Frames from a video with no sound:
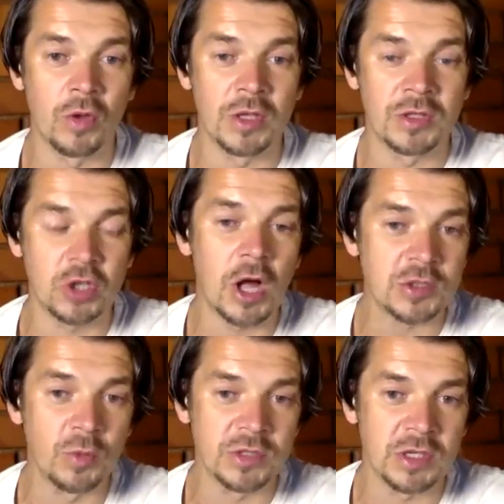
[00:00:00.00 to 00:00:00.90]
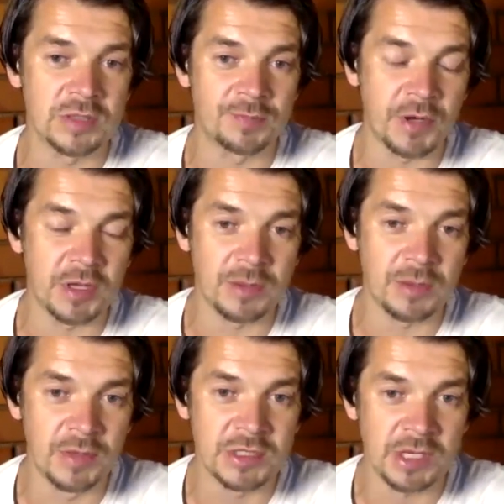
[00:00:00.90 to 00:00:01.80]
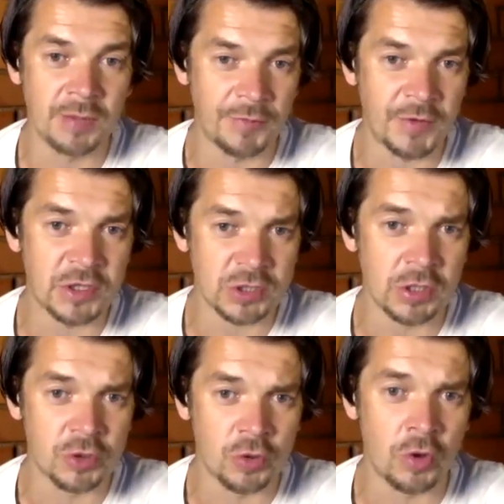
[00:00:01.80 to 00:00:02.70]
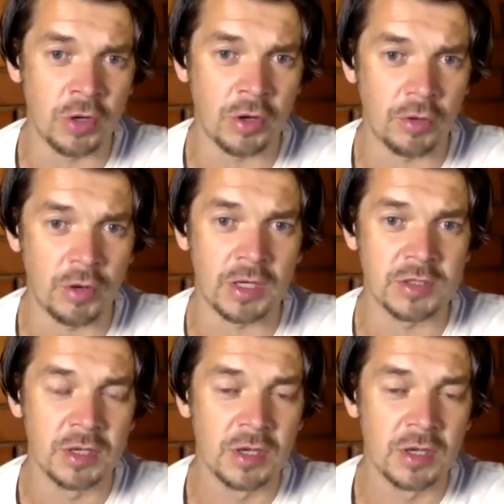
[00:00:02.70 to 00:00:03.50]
It starts with us submitting a professional drawing, correct?